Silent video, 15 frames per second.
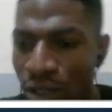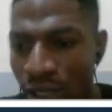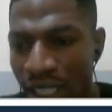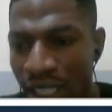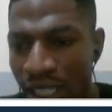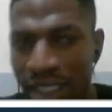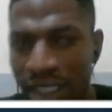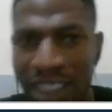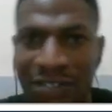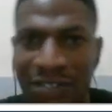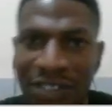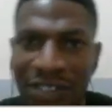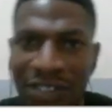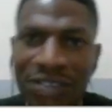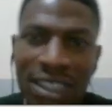
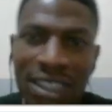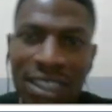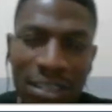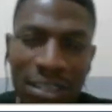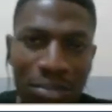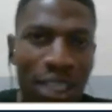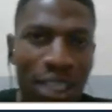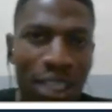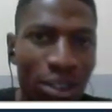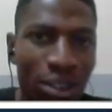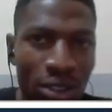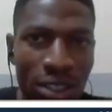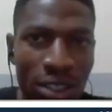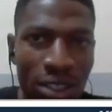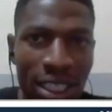$15 billion.